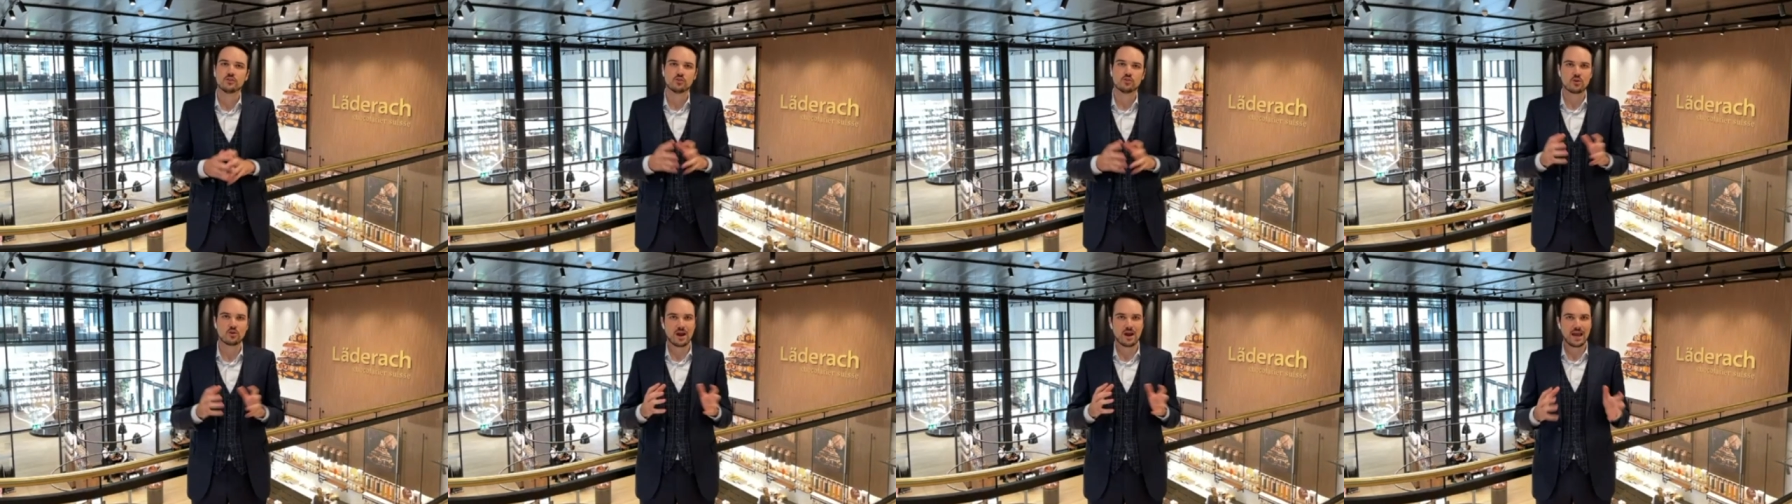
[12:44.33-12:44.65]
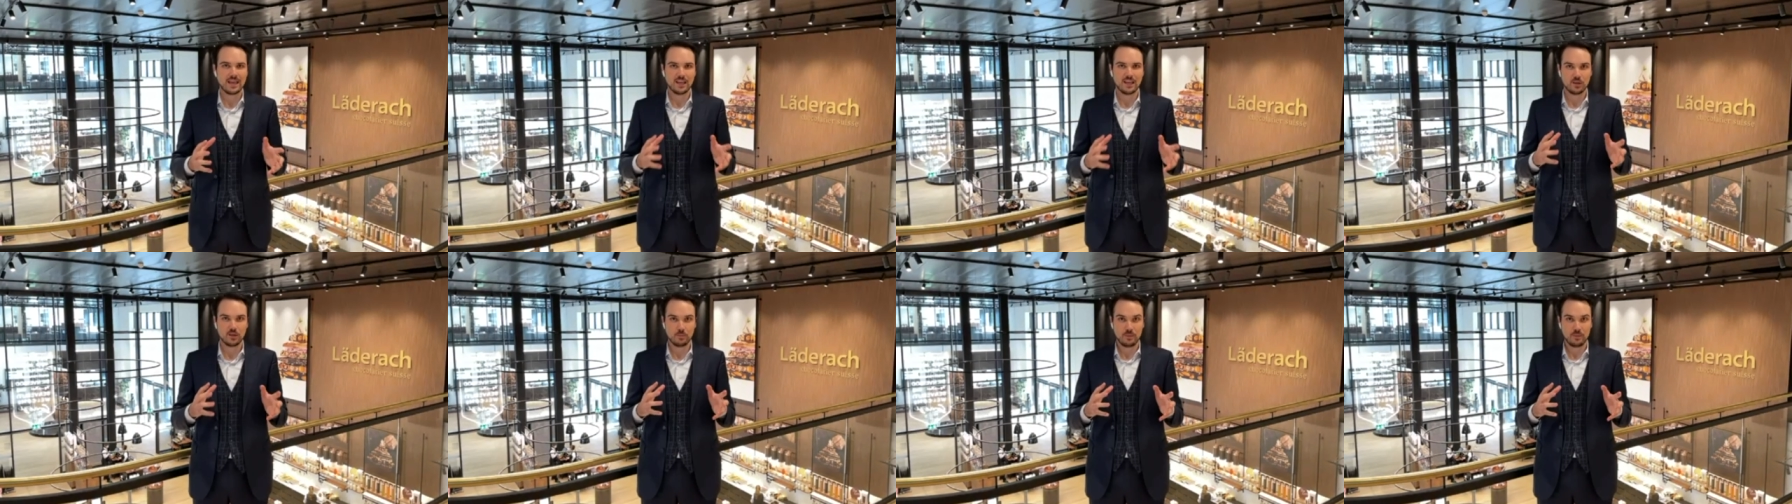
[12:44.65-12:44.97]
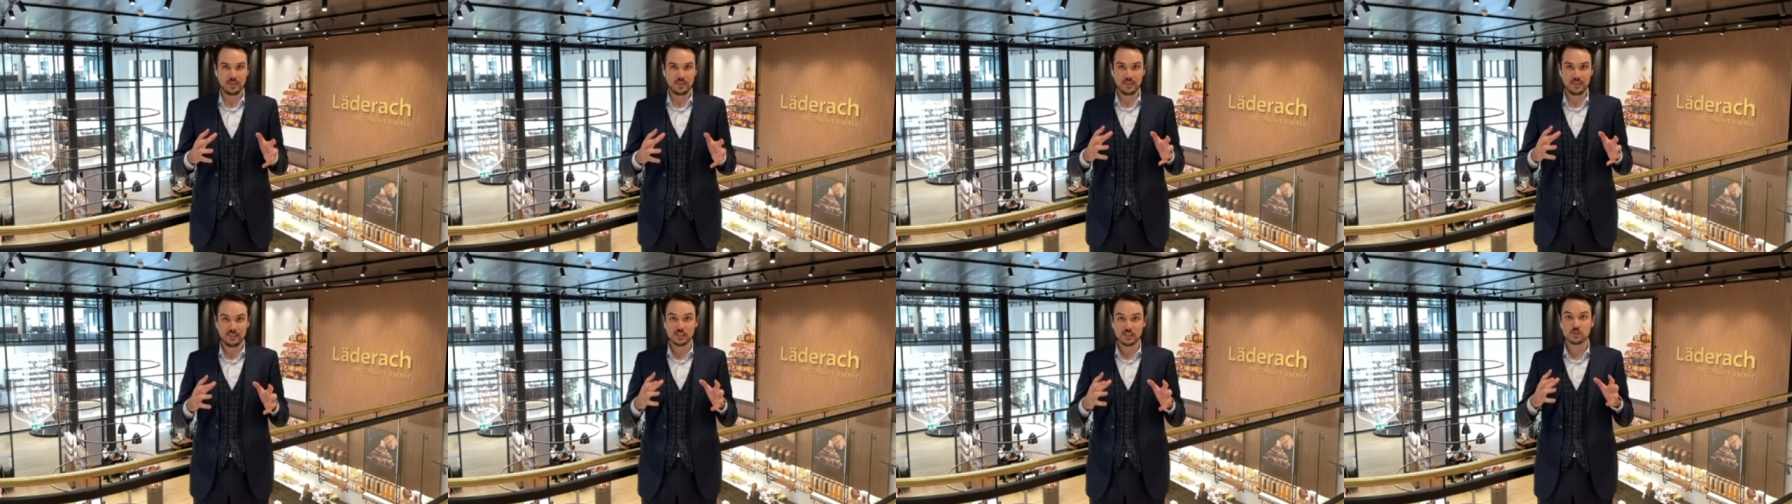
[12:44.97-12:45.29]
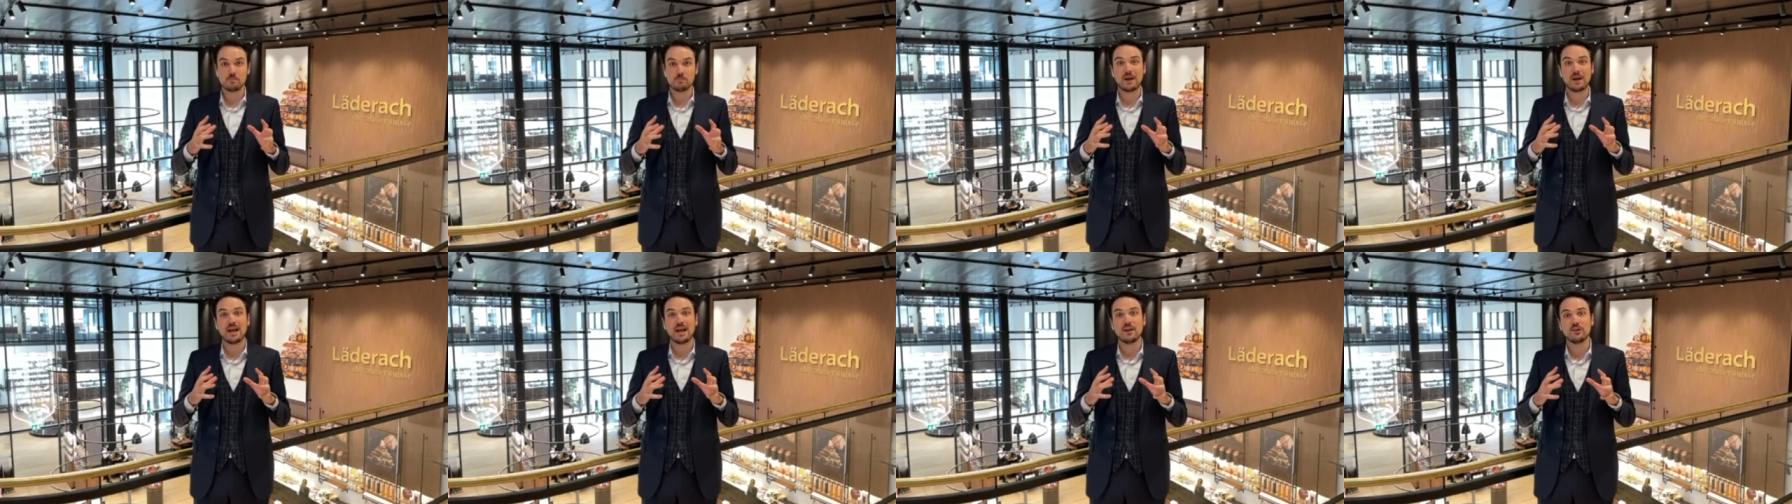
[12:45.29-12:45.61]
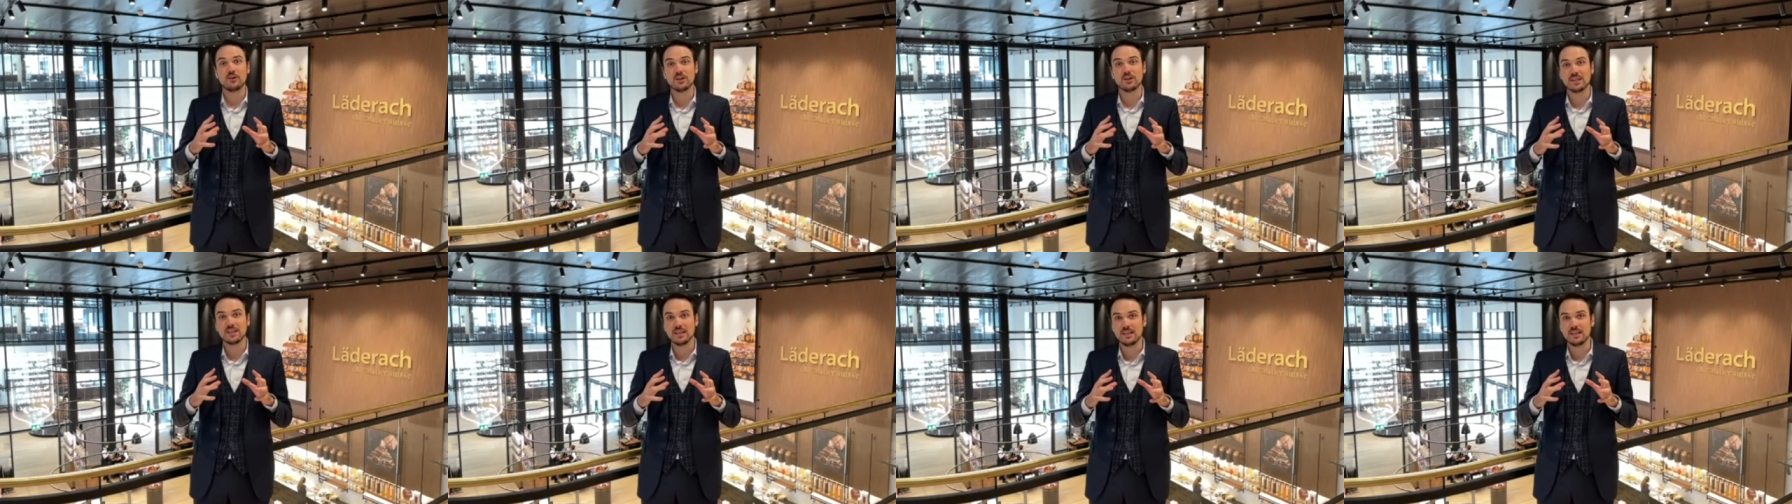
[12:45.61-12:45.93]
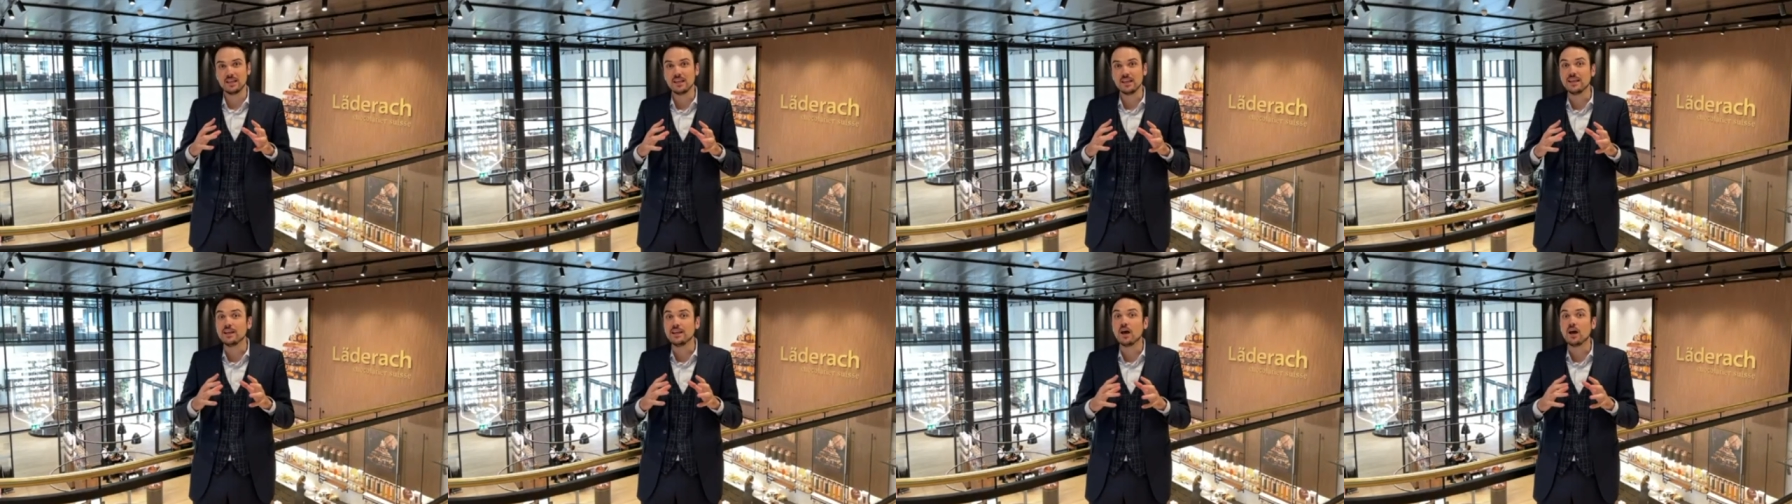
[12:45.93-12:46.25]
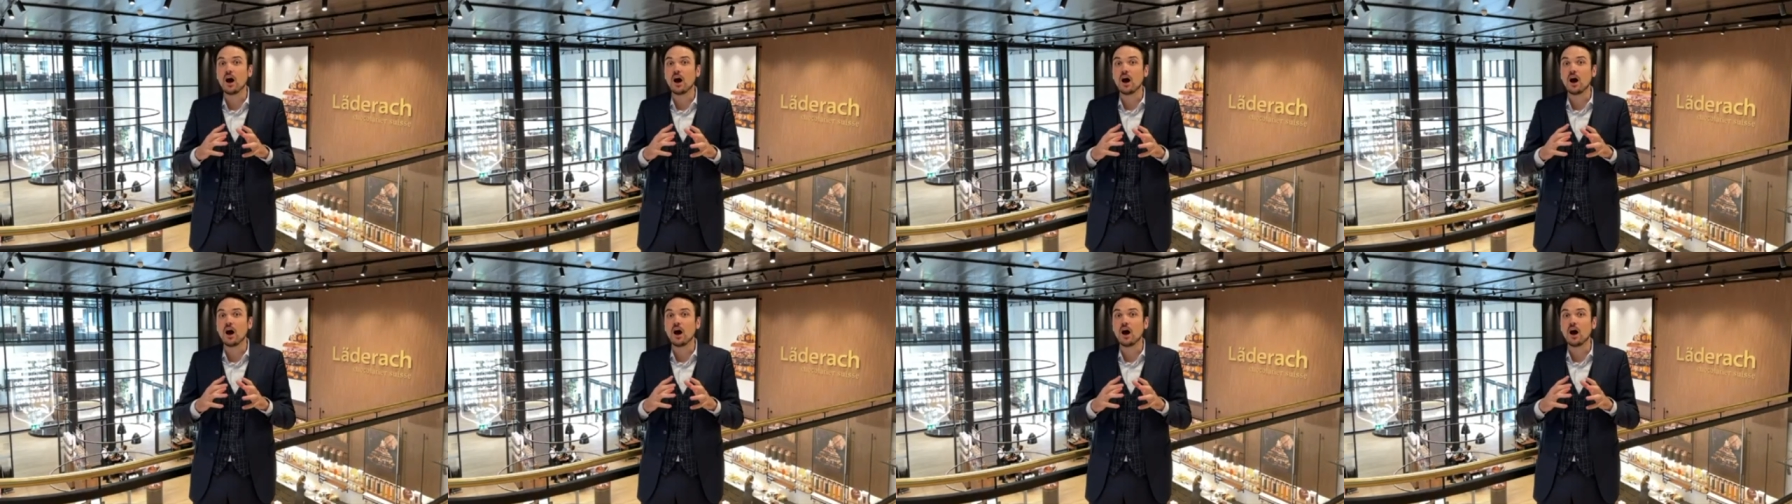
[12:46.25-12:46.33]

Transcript: try and be inspired in in